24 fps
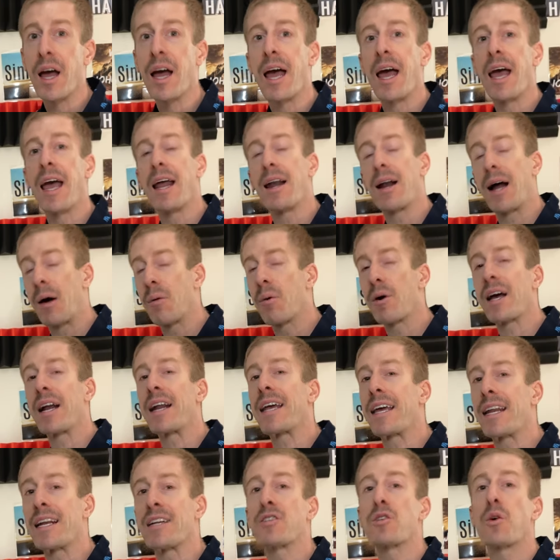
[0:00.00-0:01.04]
and uh, we're going to
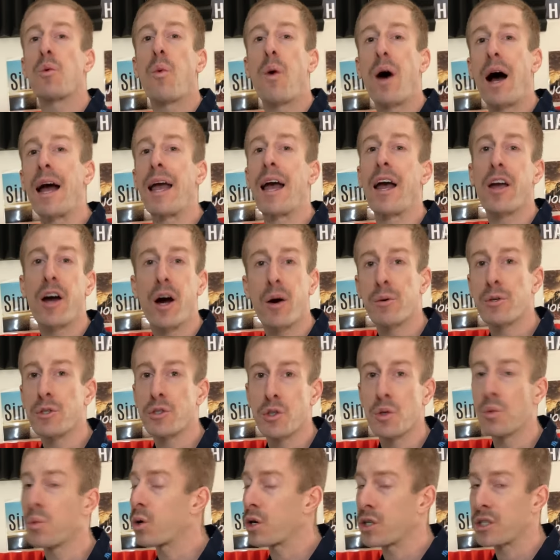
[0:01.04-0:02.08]
get into why I always
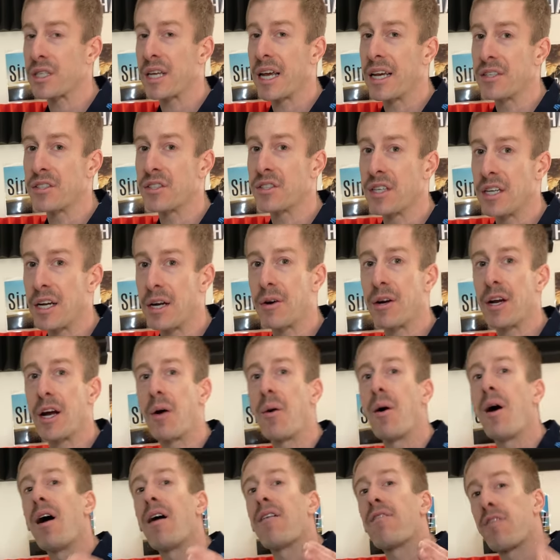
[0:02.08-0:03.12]
do worst case
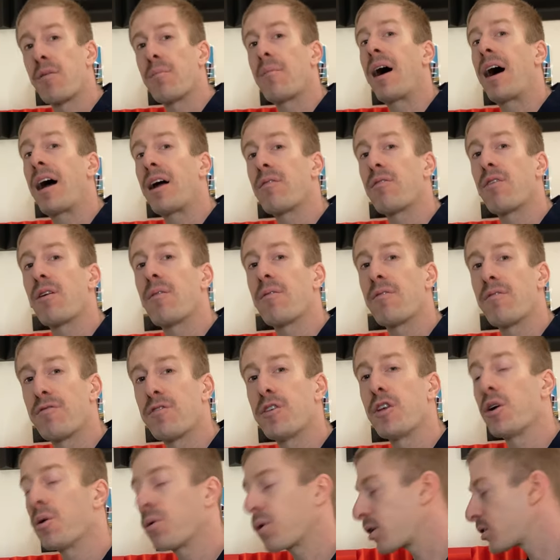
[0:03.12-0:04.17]
scenario for my
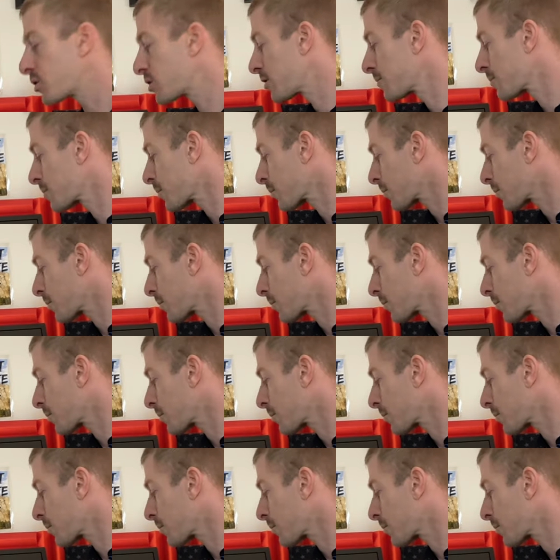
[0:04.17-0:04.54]
viewers,